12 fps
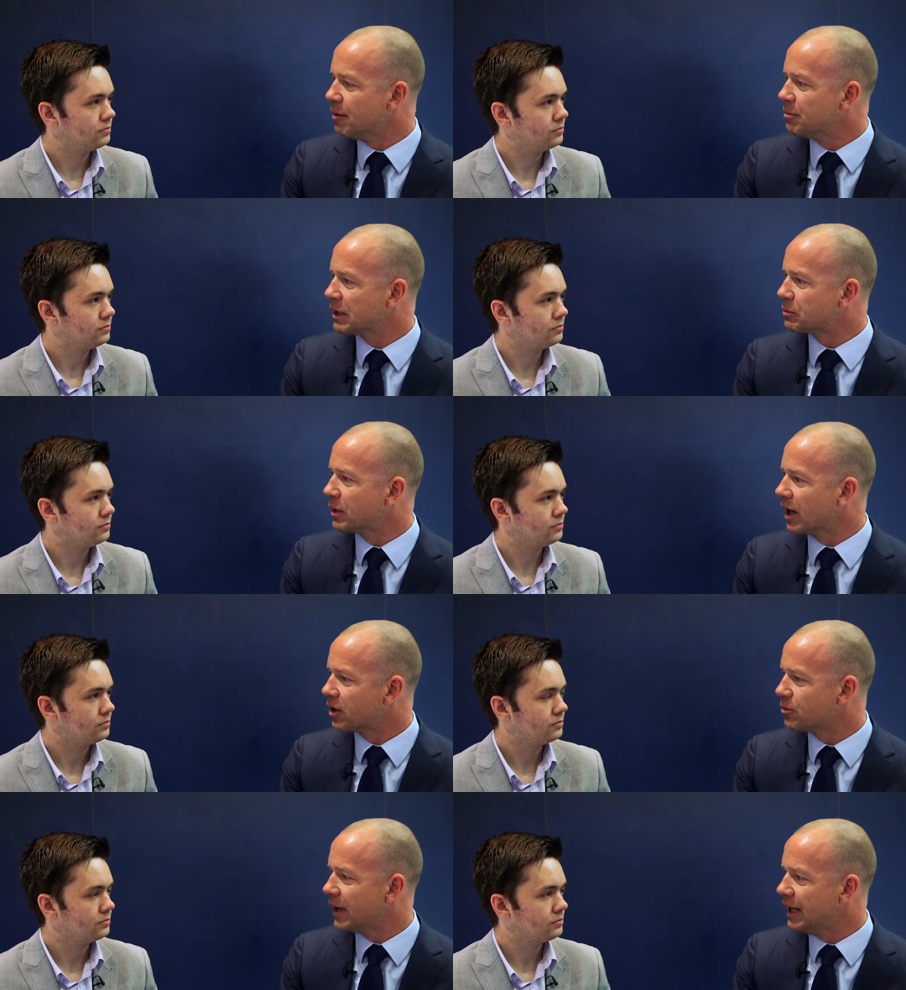Speaker 1: but we are
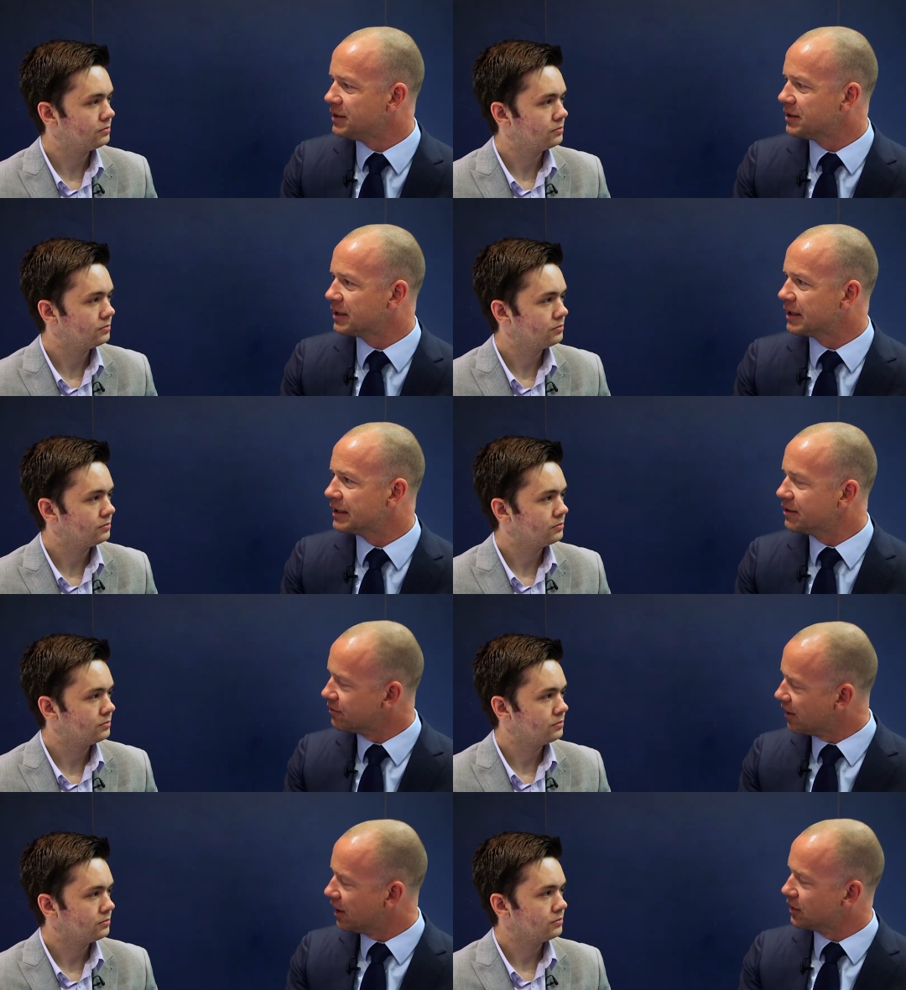creating
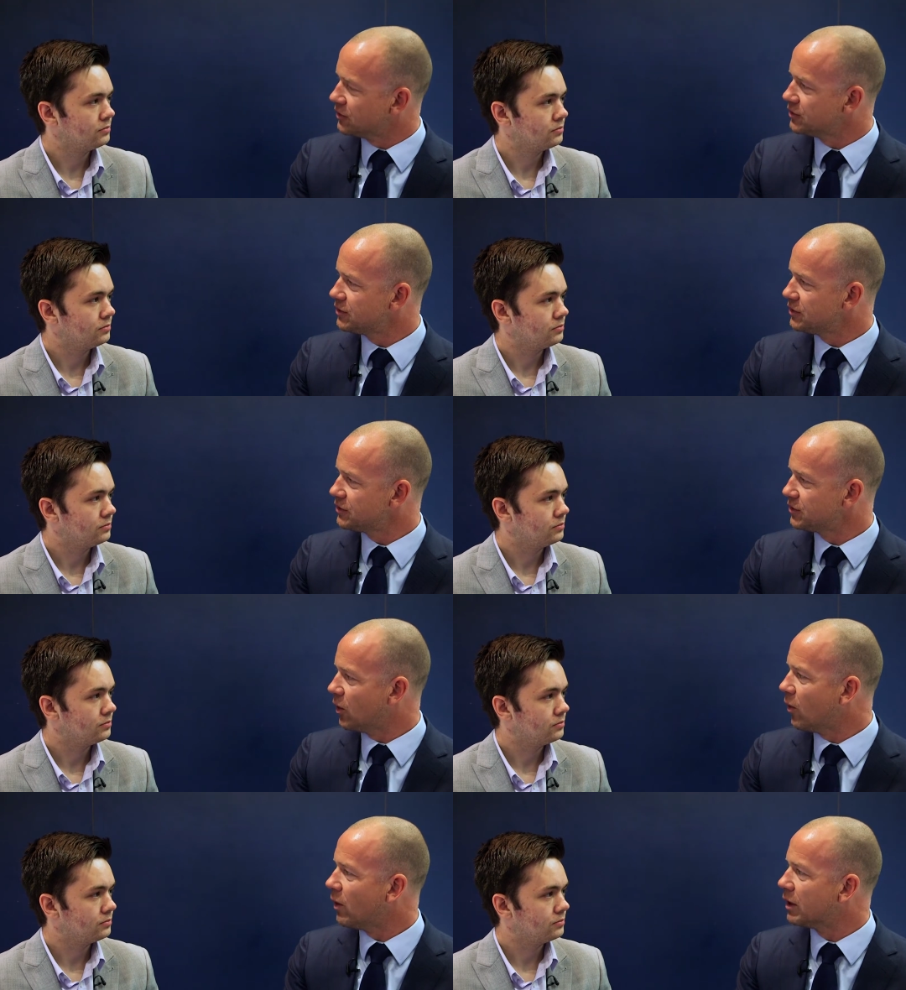devices
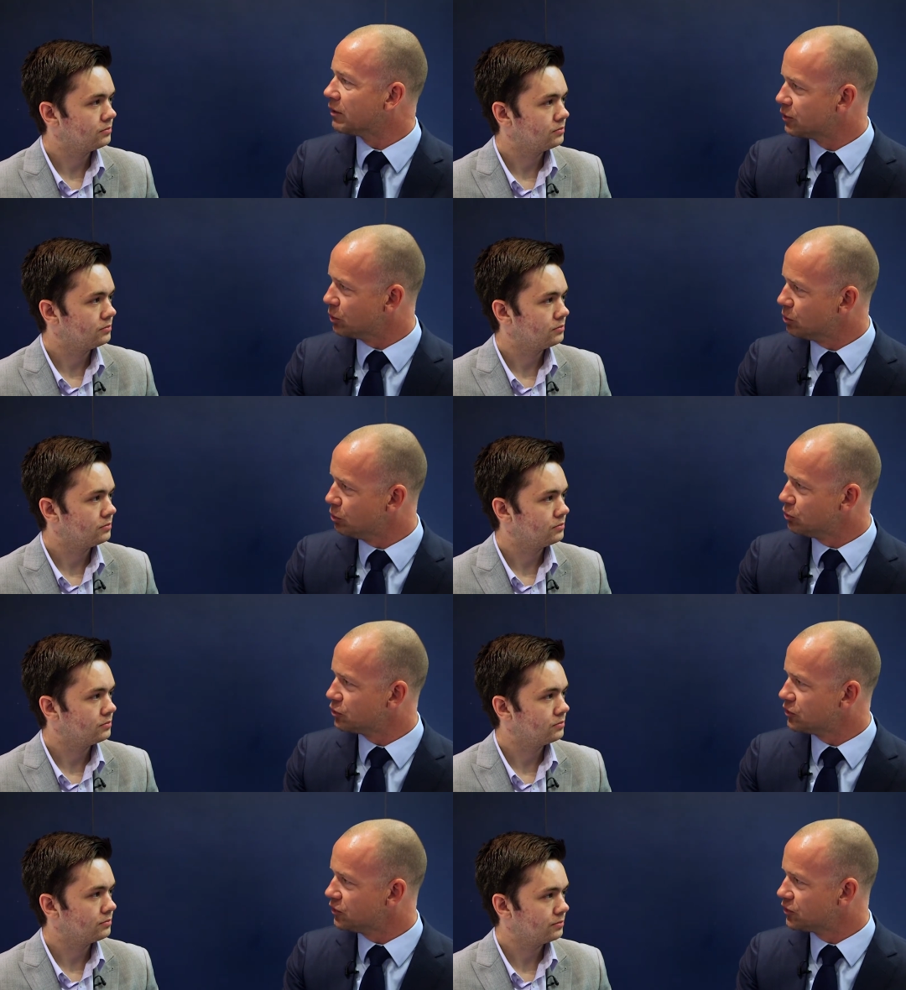or
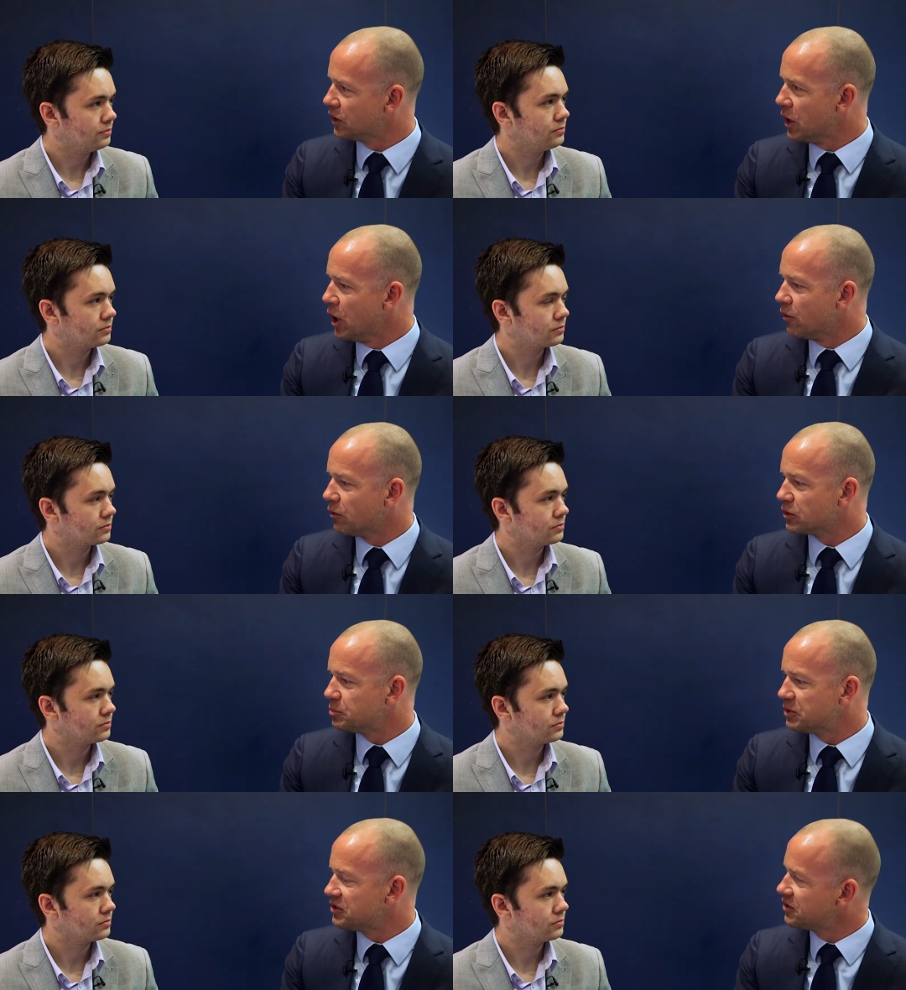solutions for
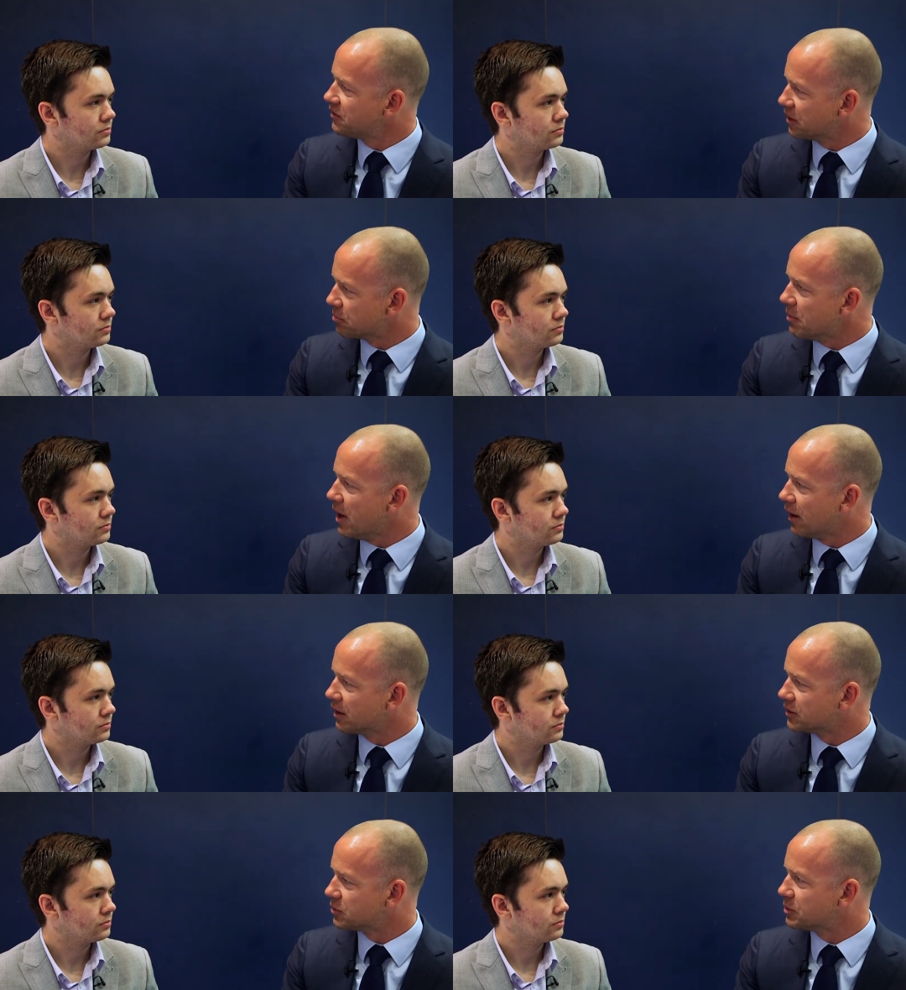specific
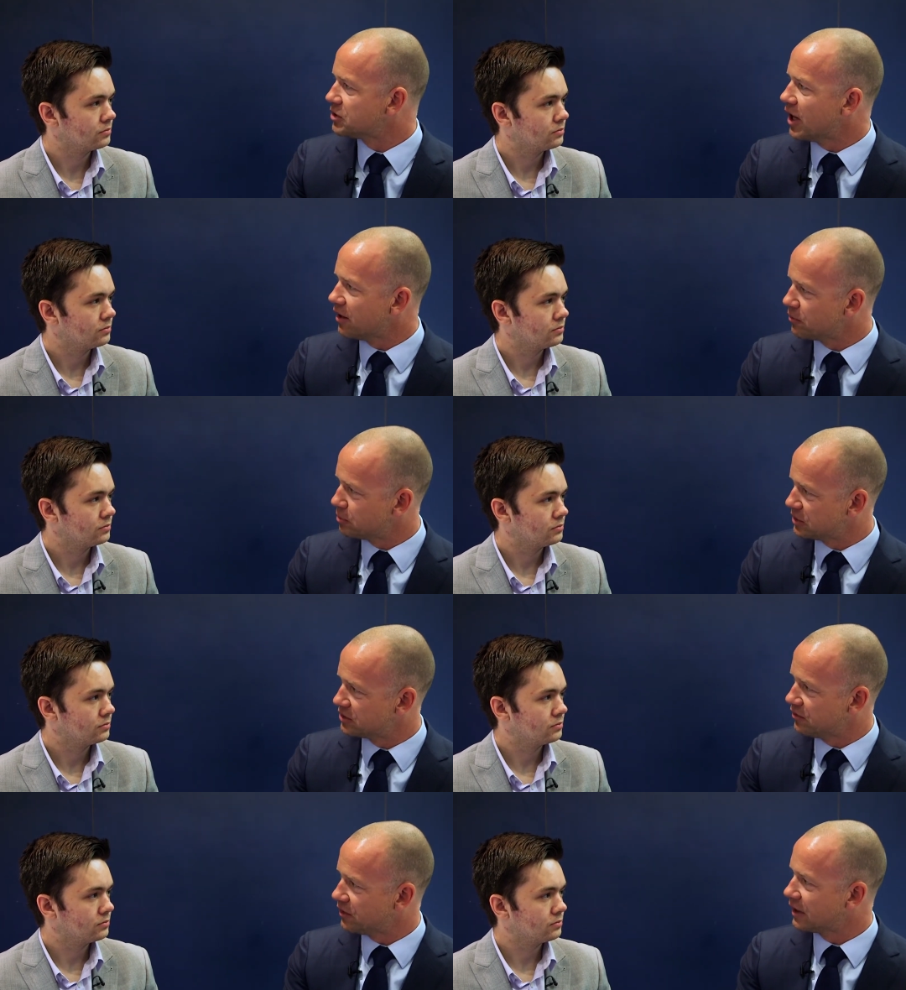markets which have
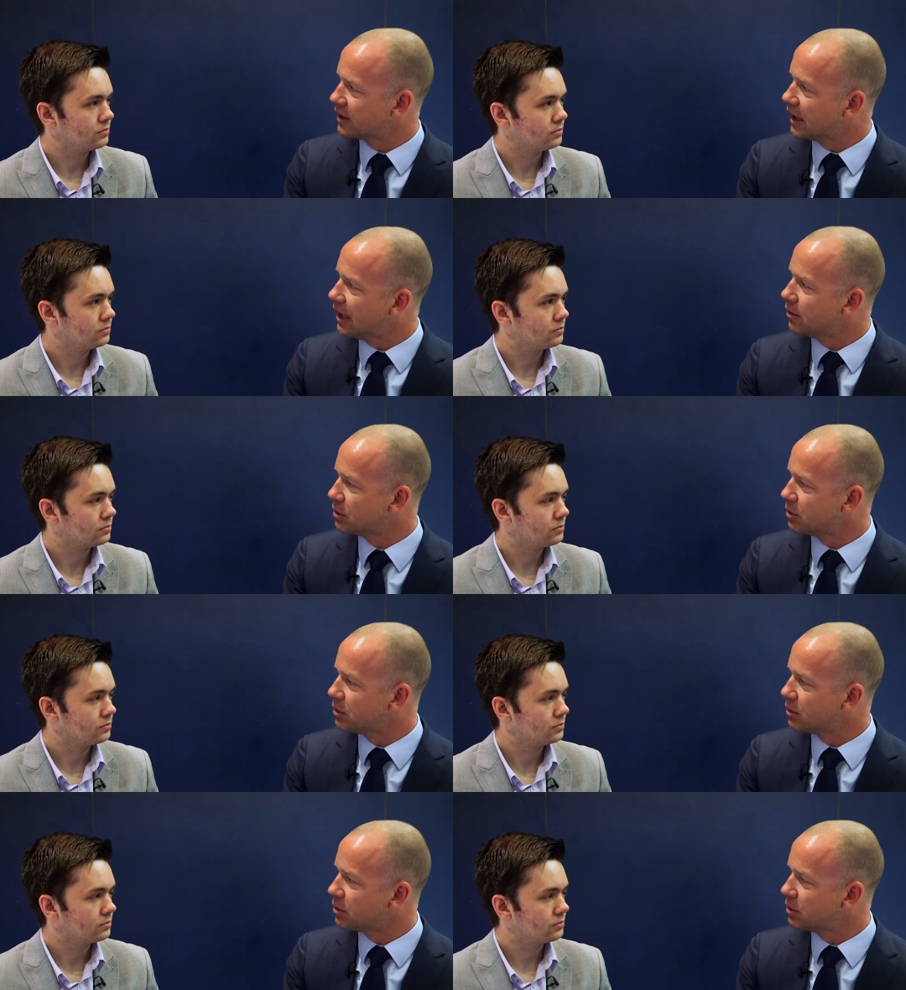specific uh,